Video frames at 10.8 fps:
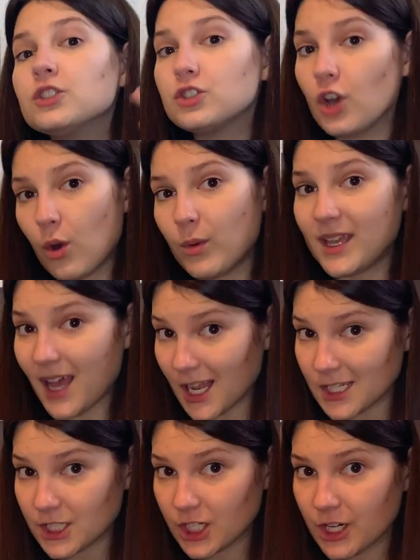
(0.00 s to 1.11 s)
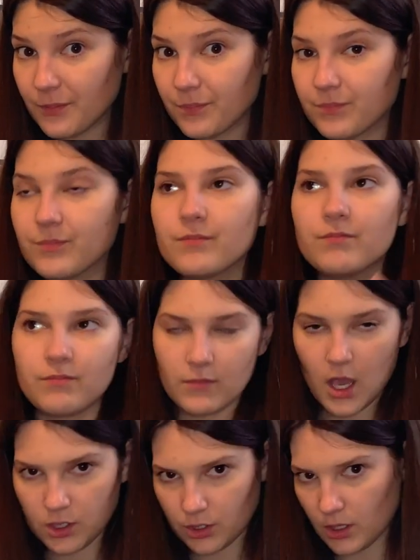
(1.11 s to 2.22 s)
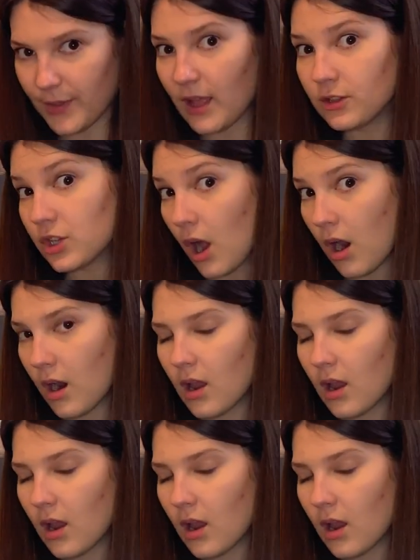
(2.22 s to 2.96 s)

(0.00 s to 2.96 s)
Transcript: going under the Bell Jar.